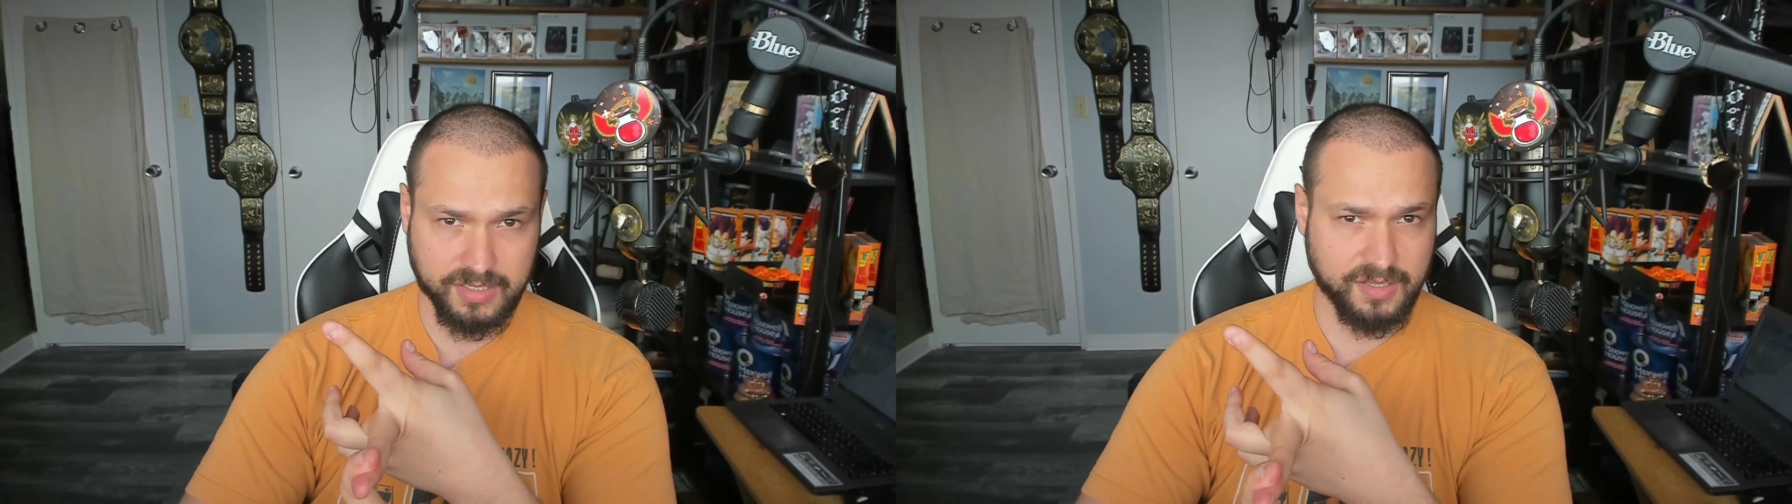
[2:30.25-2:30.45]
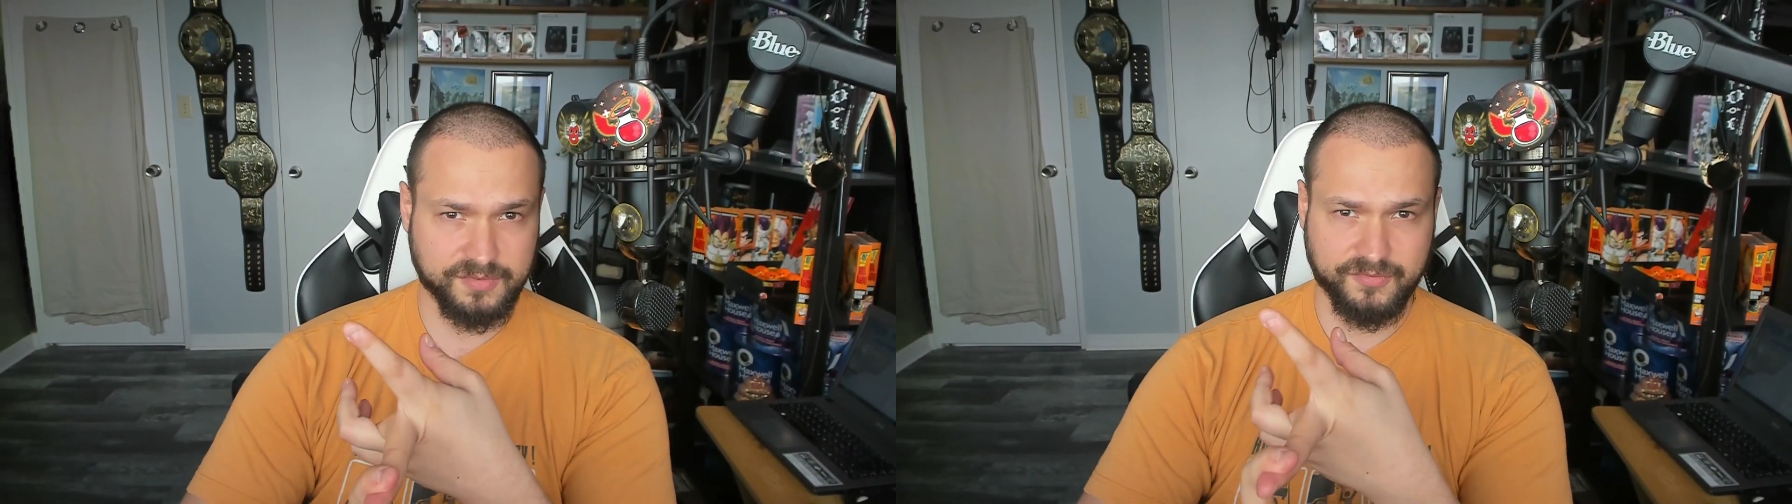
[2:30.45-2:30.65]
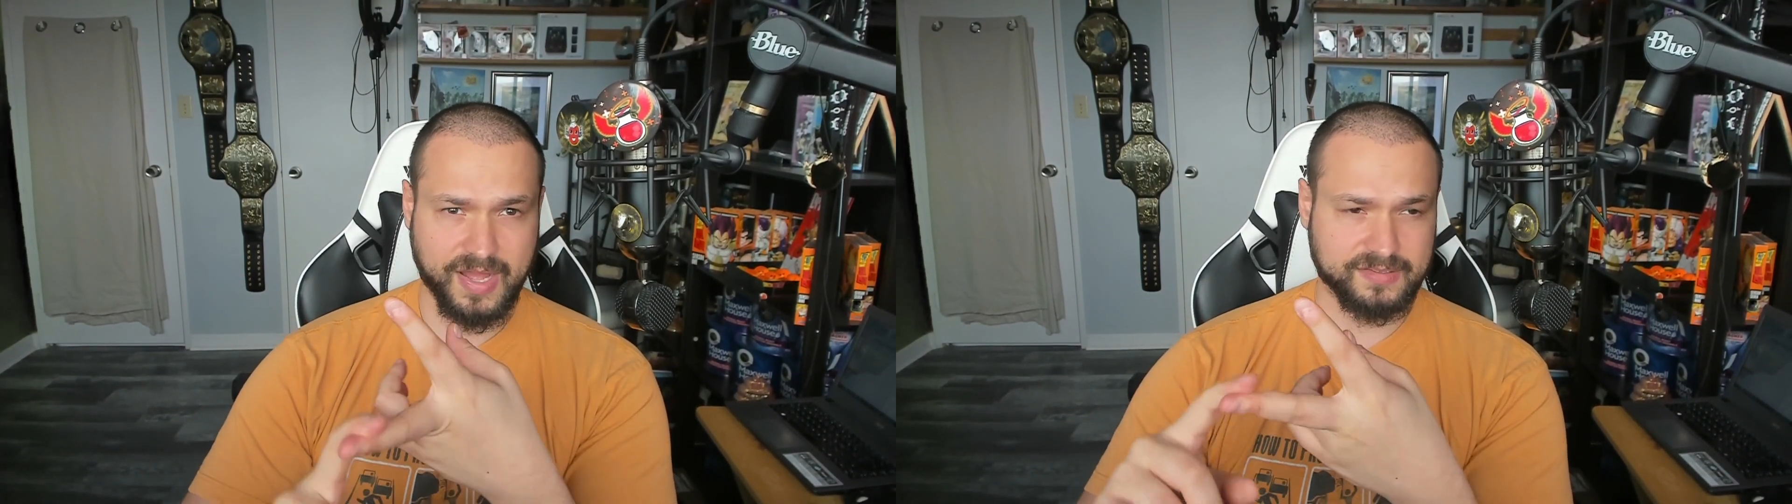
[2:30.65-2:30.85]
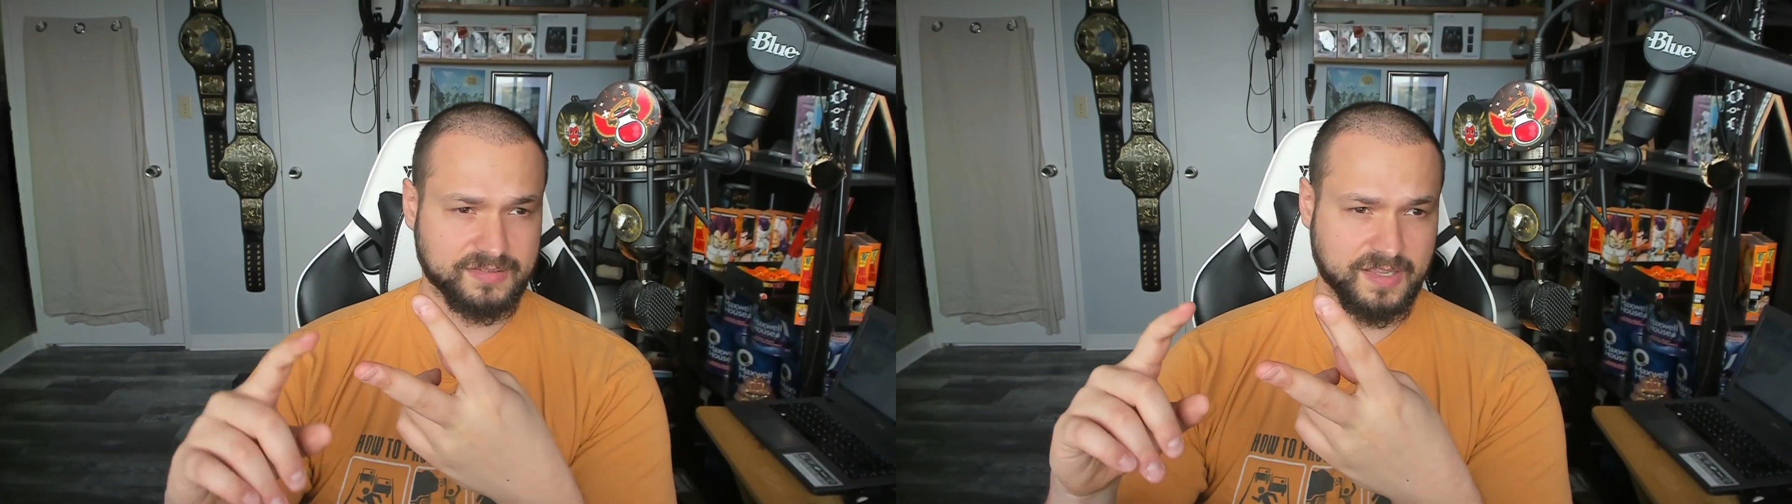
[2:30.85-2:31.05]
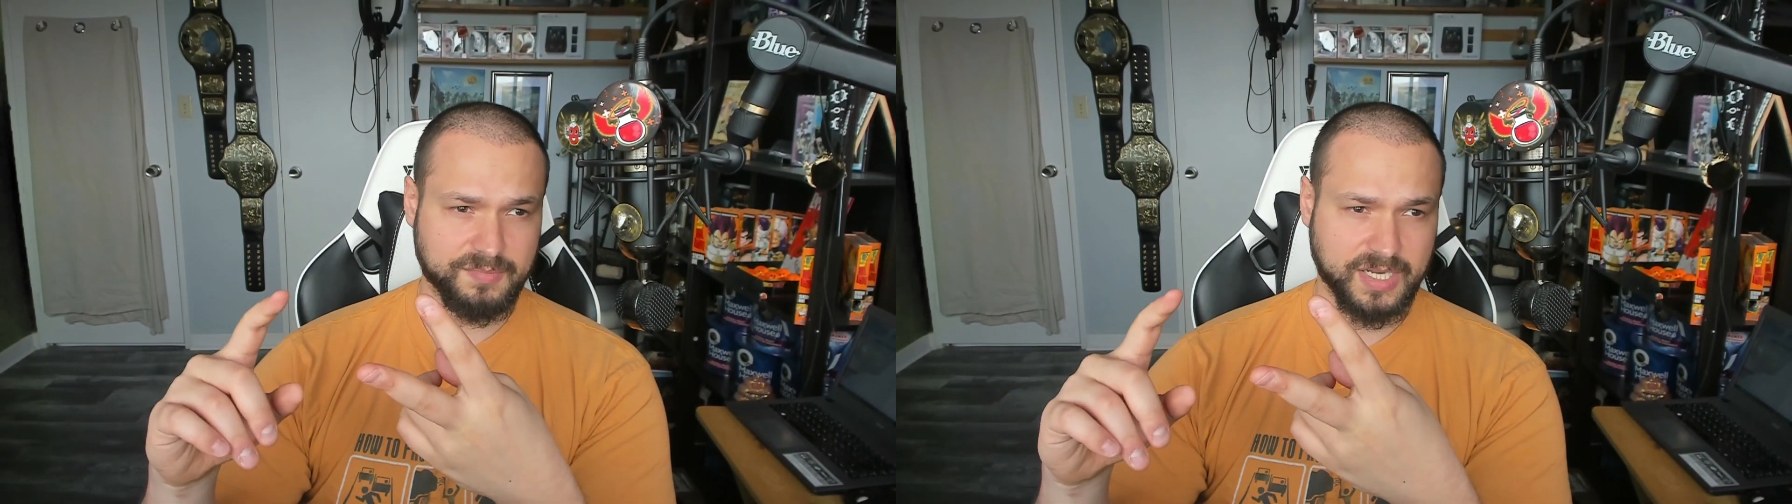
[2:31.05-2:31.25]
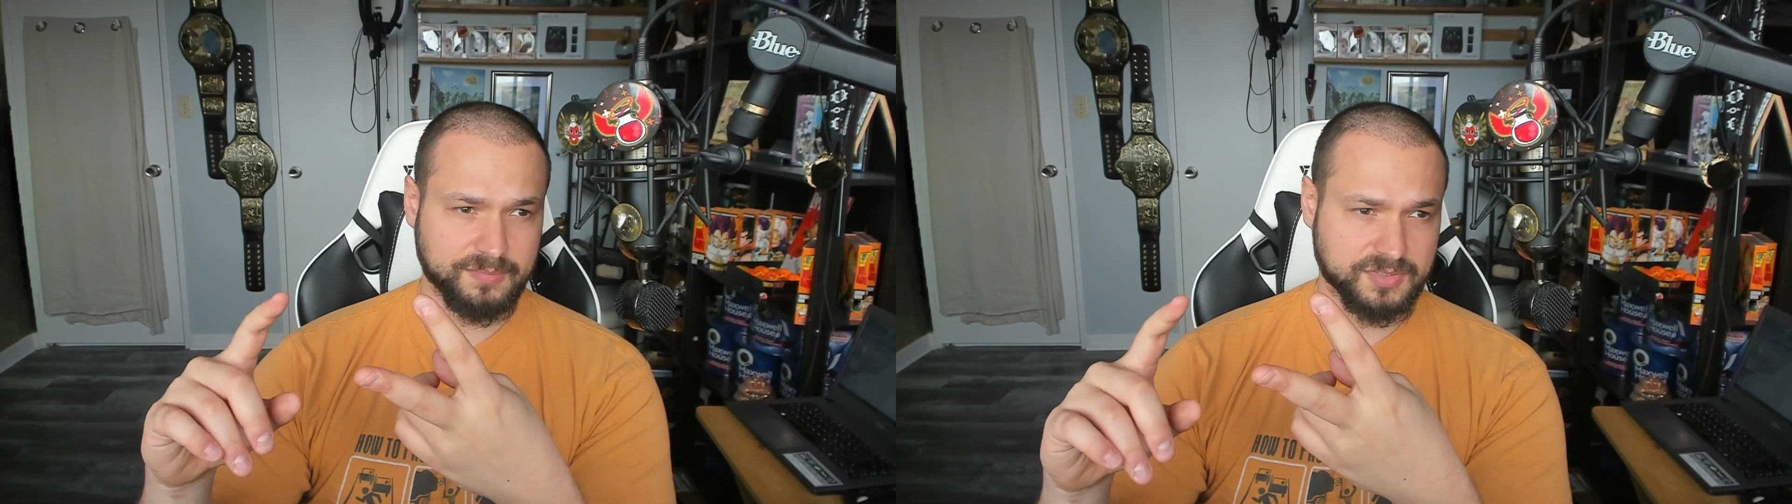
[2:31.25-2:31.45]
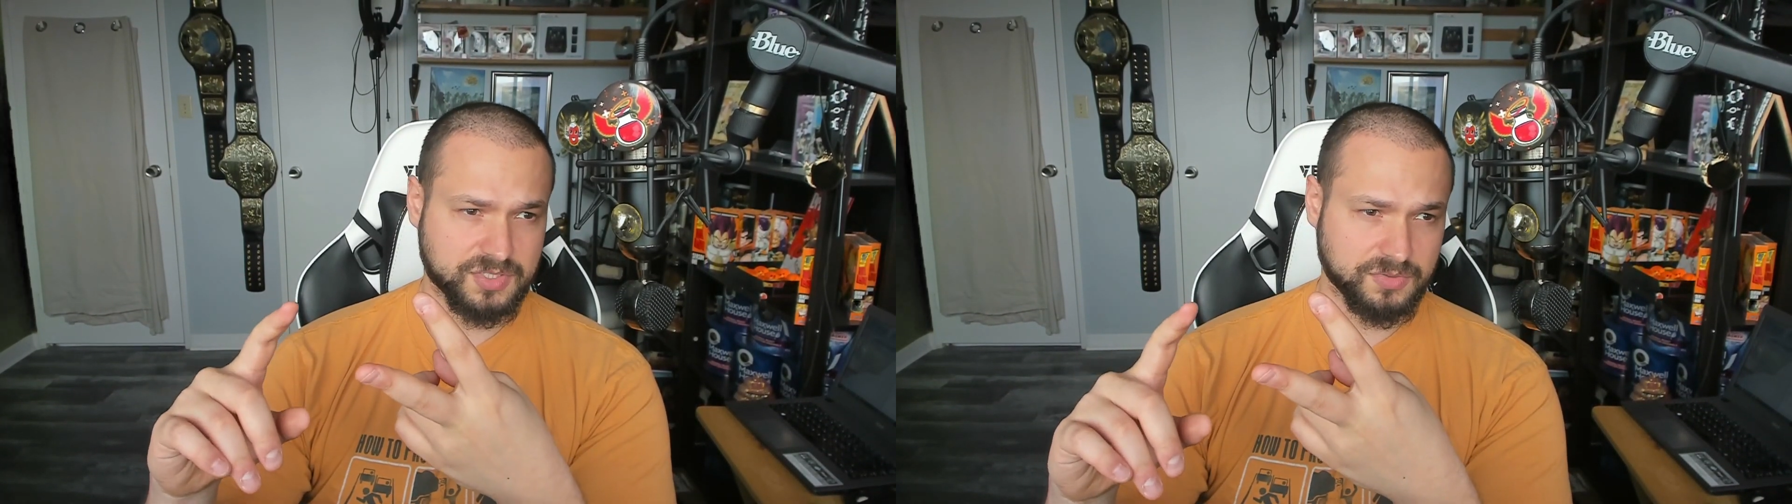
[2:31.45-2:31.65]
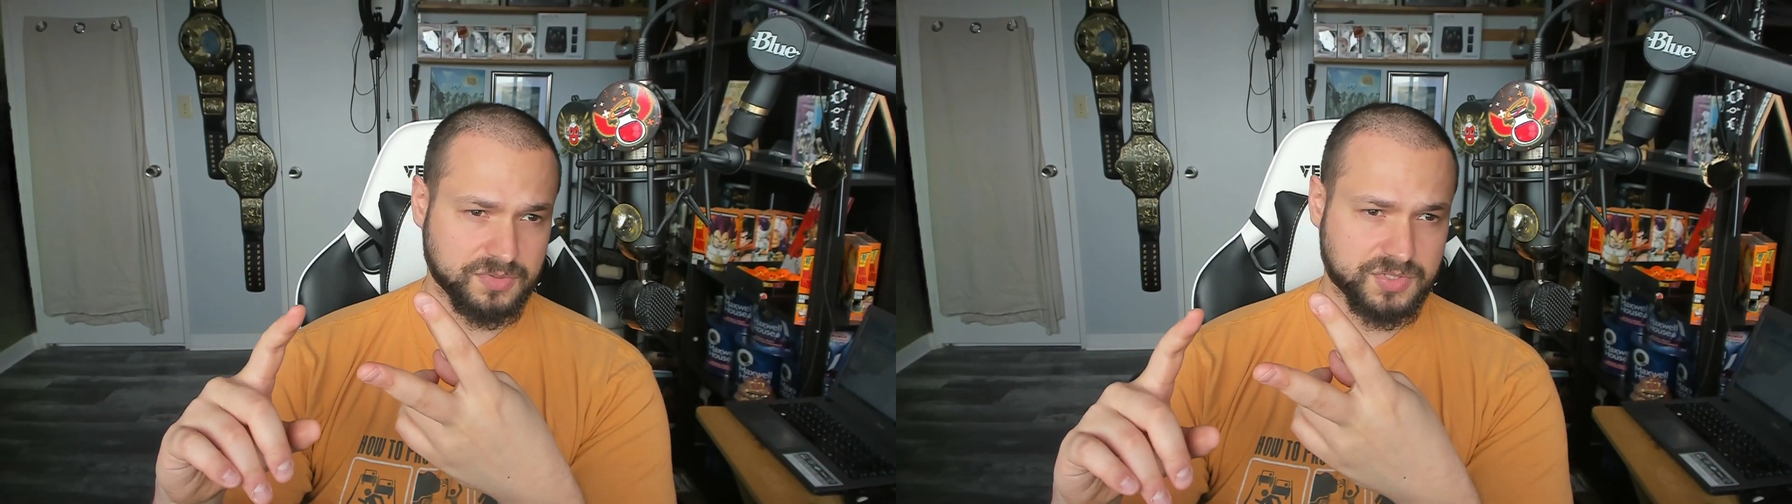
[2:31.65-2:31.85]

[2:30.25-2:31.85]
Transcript: I love the fact that they've been able to